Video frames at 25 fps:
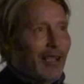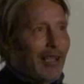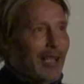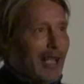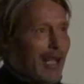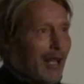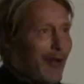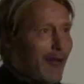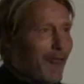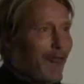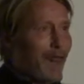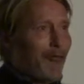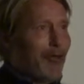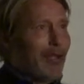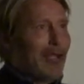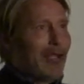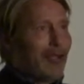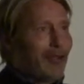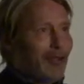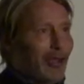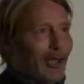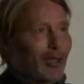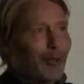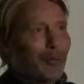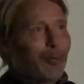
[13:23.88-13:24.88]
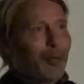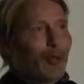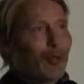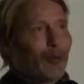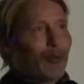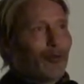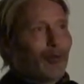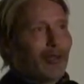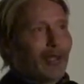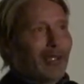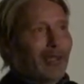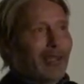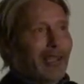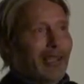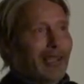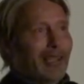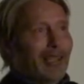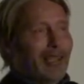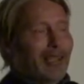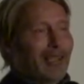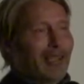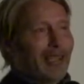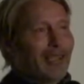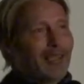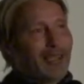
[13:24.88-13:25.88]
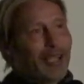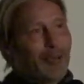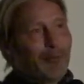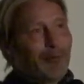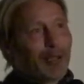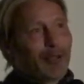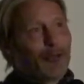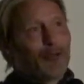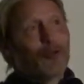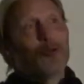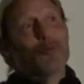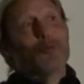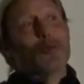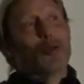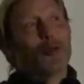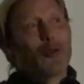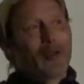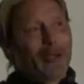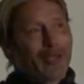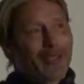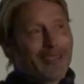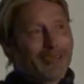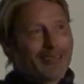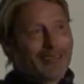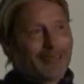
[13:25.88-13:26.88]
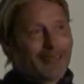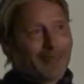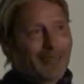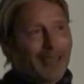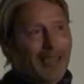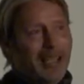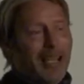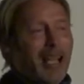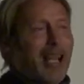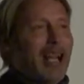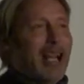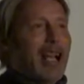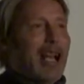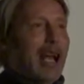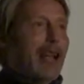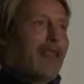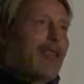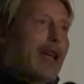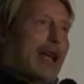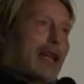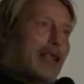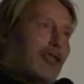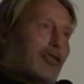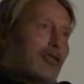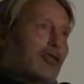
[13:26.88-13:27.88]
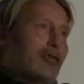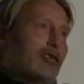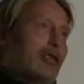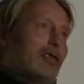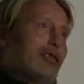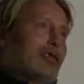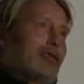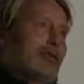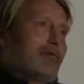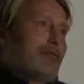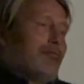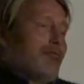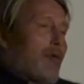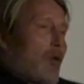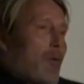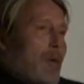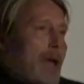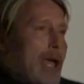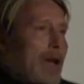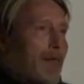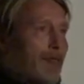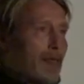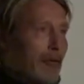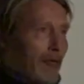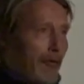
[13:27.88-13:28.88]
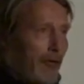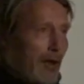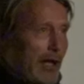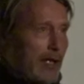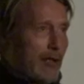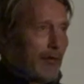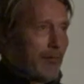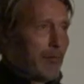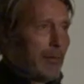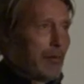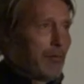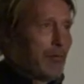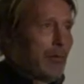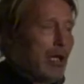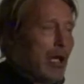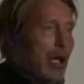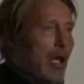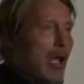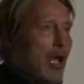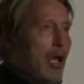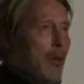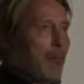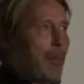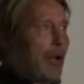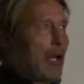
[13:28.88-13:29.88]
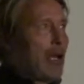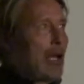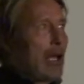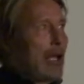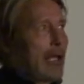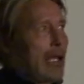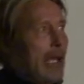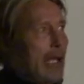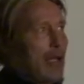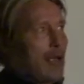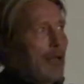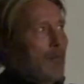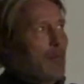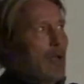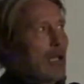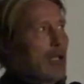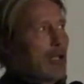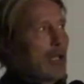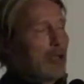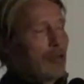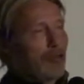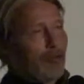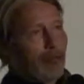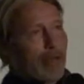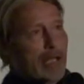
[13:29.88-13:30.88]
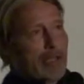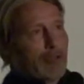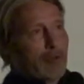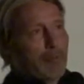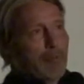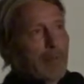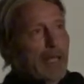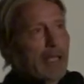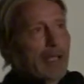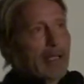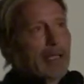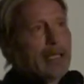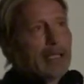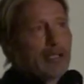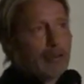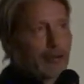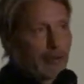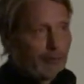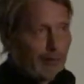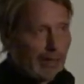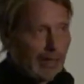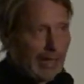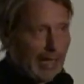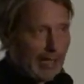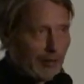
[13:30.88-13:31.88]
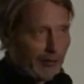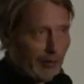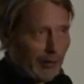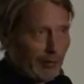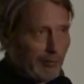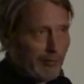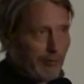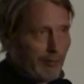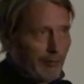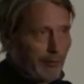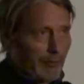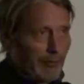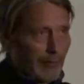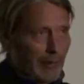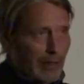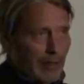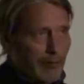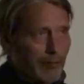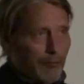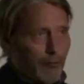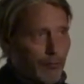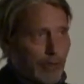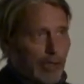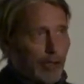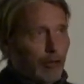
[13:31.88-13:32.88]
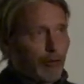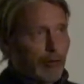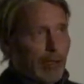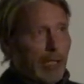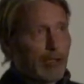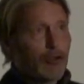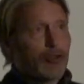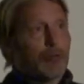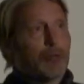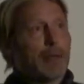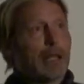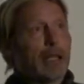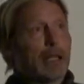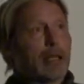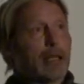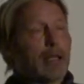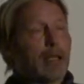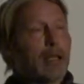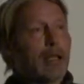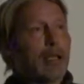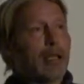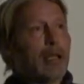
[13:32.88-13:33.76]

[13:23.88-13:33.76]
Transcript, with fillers: every single person in, in, in Denmark knew more than us. Right? And that is just what we have to face. But, but again, we're not trying to make a history lesson. We're trying to make,